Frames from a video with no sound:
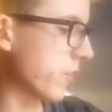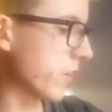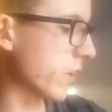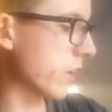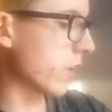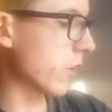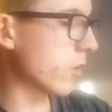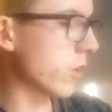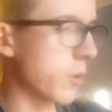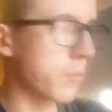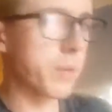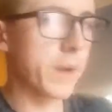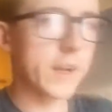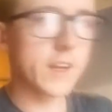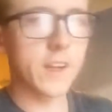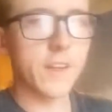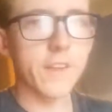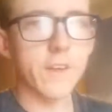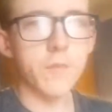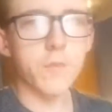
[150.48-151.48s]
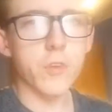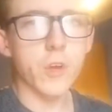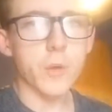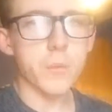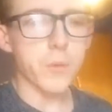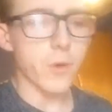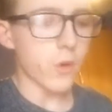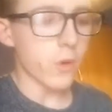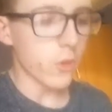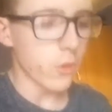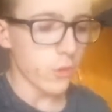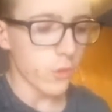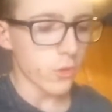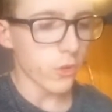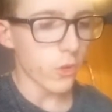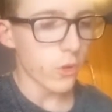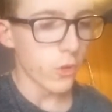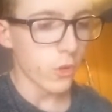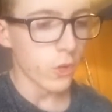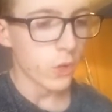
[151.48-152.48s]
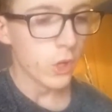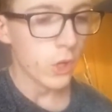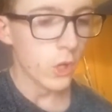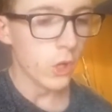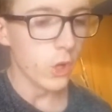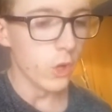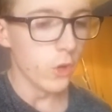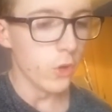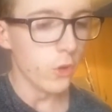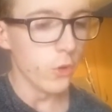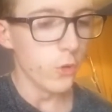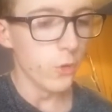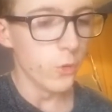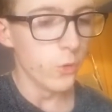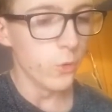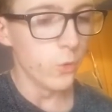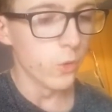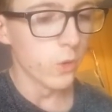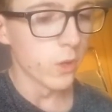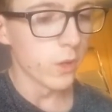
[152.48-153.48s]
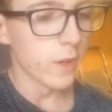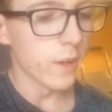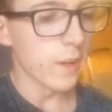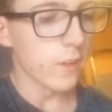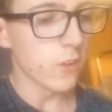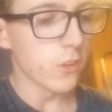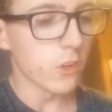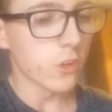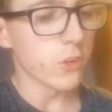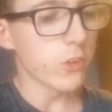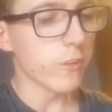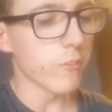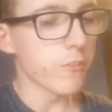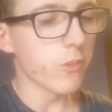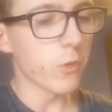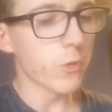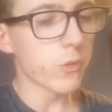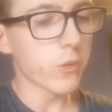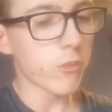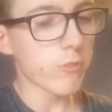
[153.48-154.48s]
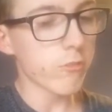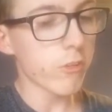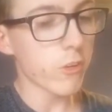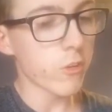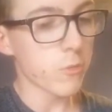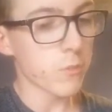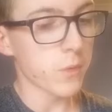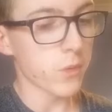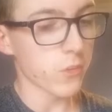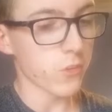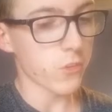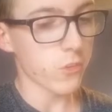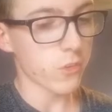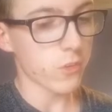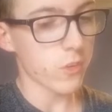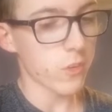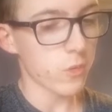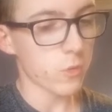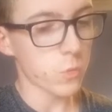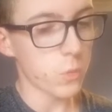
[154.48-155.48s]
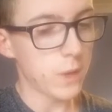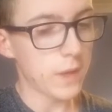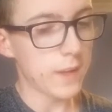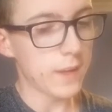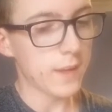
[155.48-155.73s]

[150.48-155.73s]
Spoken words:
video a big thumbs up on who is looking forward to Christmas as